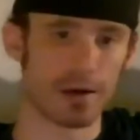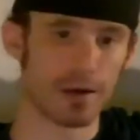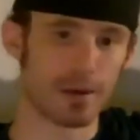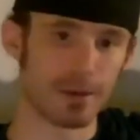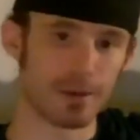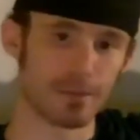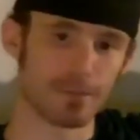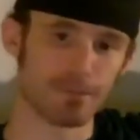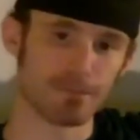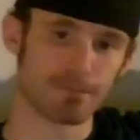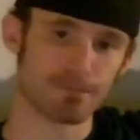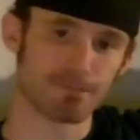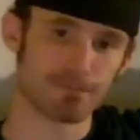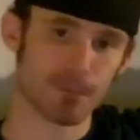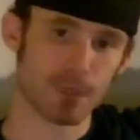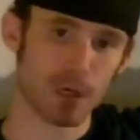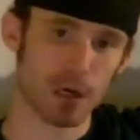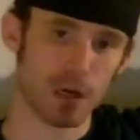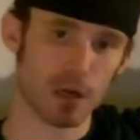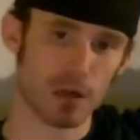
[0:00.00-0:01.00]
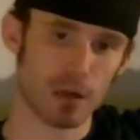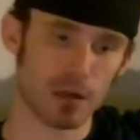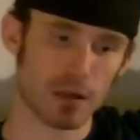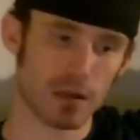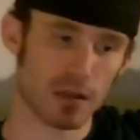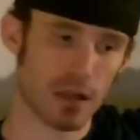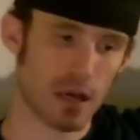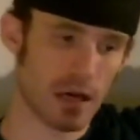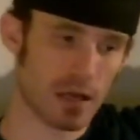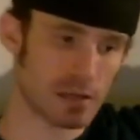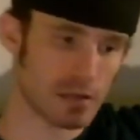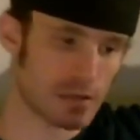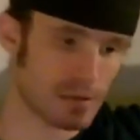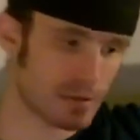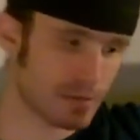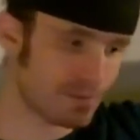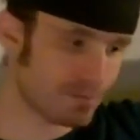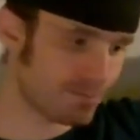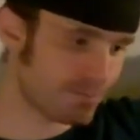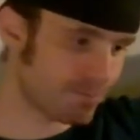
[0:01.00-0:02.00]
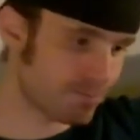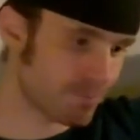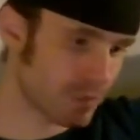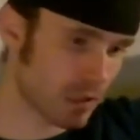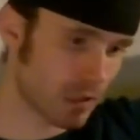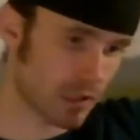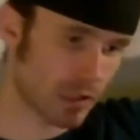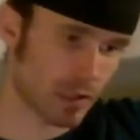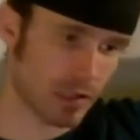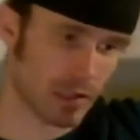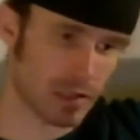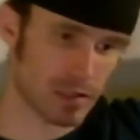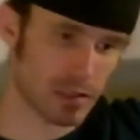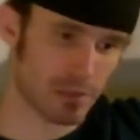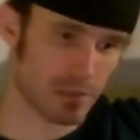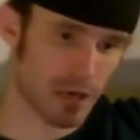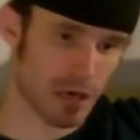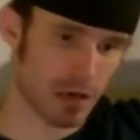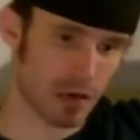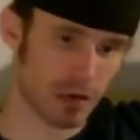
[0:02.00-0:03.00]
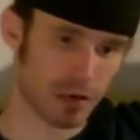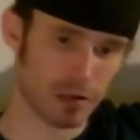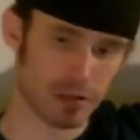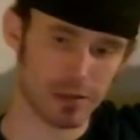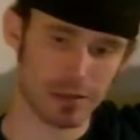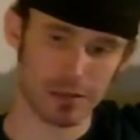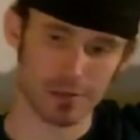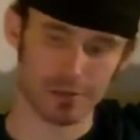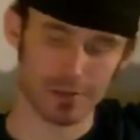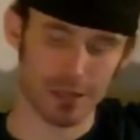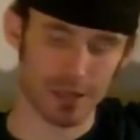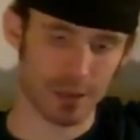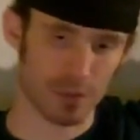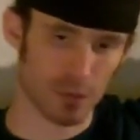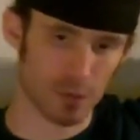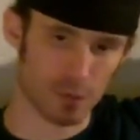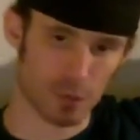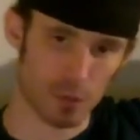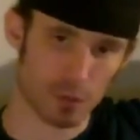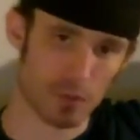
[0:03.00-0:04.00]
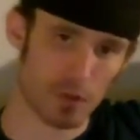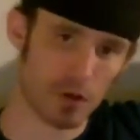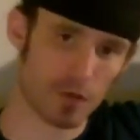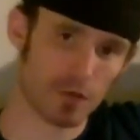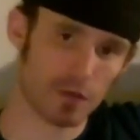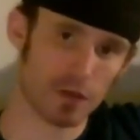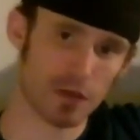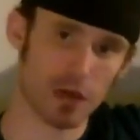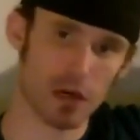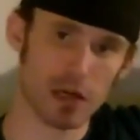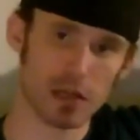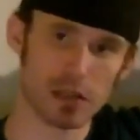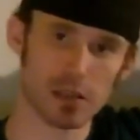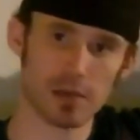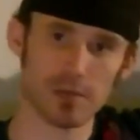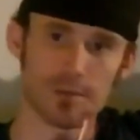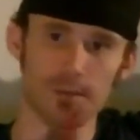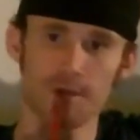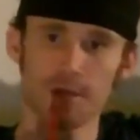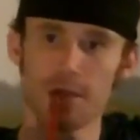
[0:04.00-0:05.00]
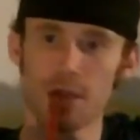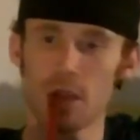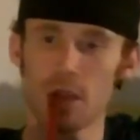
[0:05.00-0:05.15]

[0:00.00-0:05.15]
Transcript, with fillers: Um, other than that, think that's about it. I'll take one more poke for you guys.